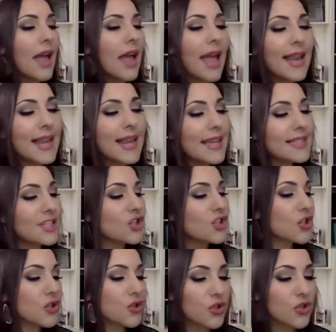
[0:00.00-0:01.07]
Any
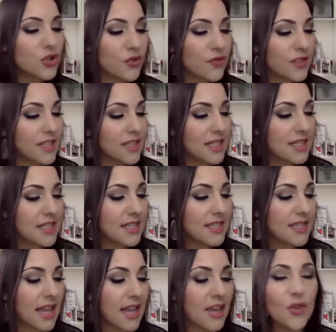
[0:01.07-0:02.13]
additional
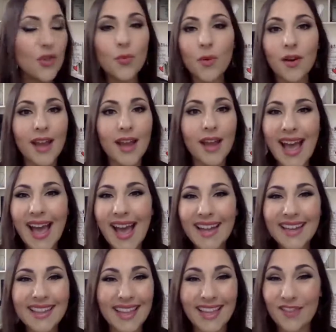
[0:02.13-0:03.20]
services that you want to
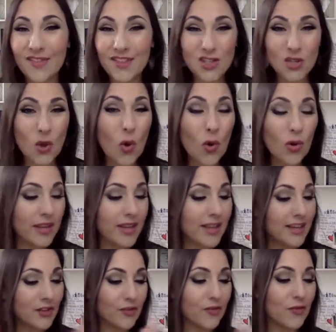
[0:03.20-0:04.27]
add, like if it's
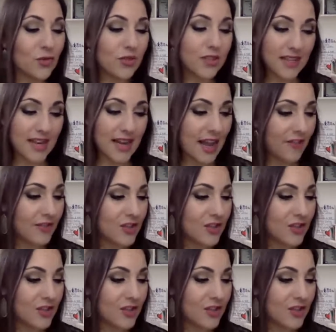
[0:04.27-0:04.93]
collated or folded in half,